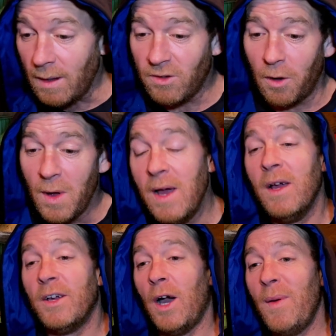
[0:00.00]
So
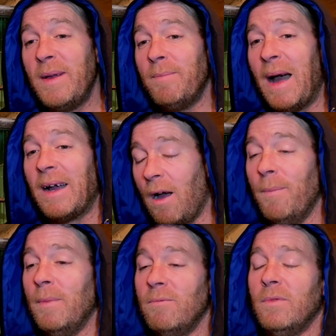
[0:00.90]
going back,
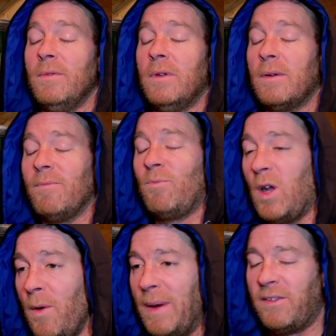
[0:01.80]
I'm
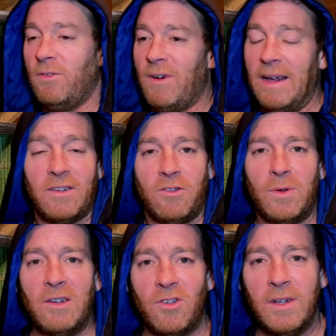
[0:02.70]
going back to the rat
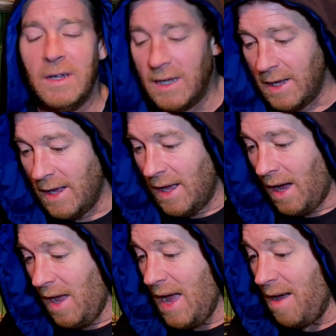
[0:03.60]
situation.
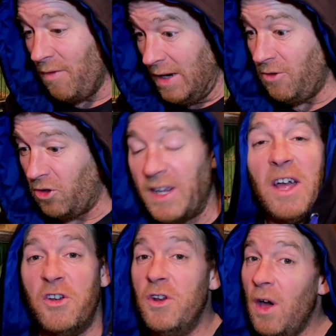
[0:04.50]
I have
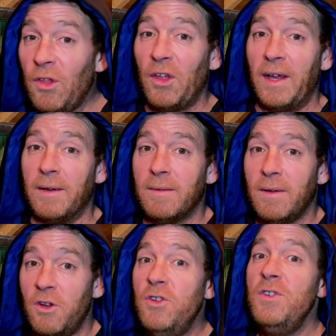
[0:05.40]
literally nothing,
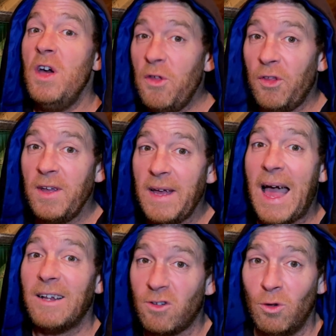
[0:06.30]
nothing
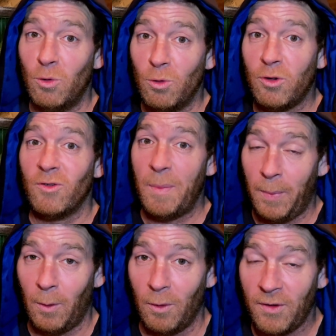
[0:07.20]
at all to
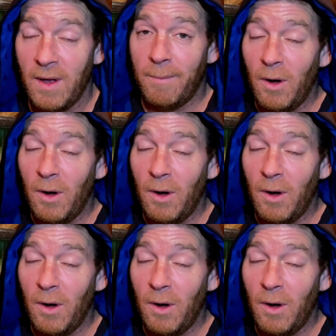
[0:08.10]
report.